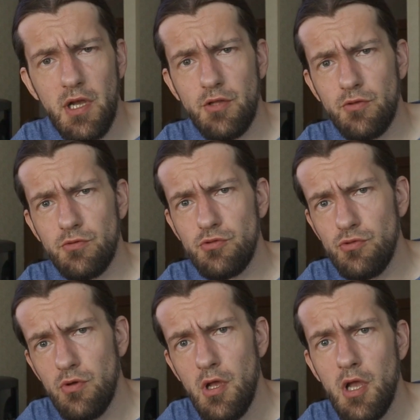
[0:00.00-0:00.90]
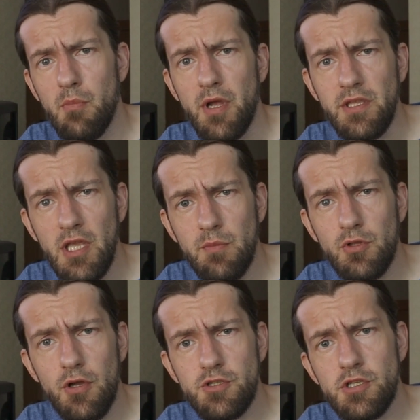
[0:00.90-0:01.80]
I don't do my game
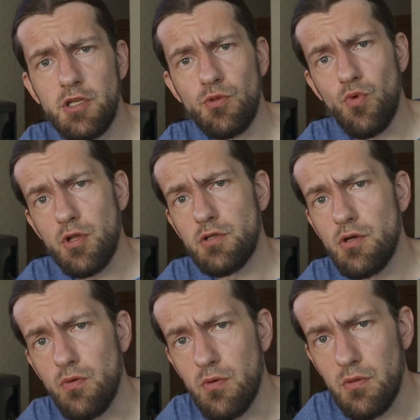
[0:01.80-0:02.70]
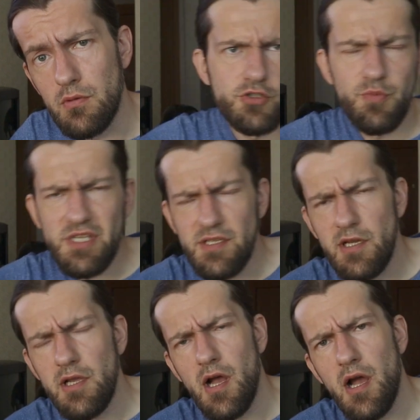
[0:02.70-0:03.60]
logic in one go. So
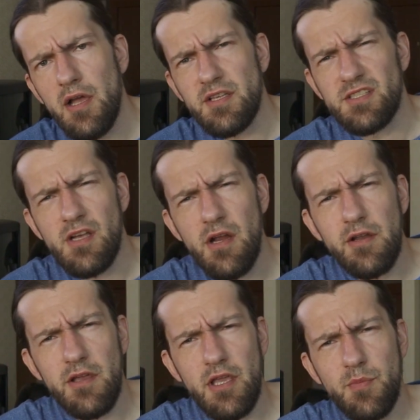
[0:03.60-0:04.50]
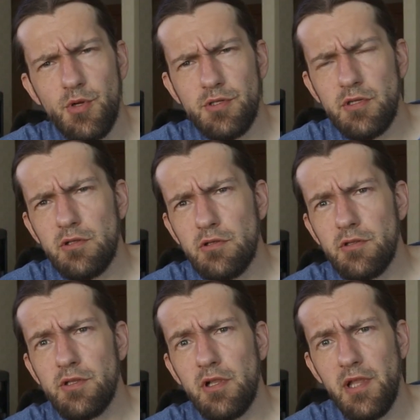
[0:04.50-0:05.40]
basically I assign a
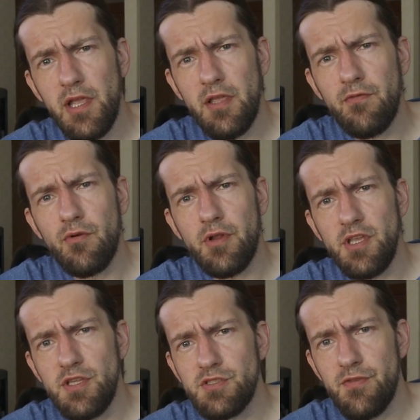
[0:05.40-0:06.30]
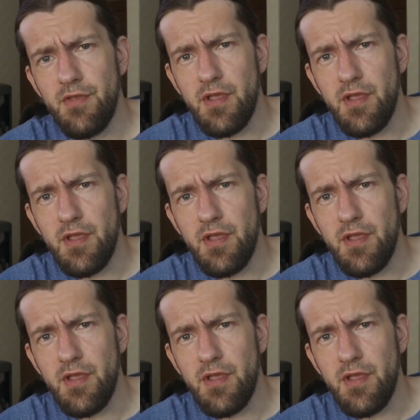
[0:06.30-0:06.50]
particular delay for each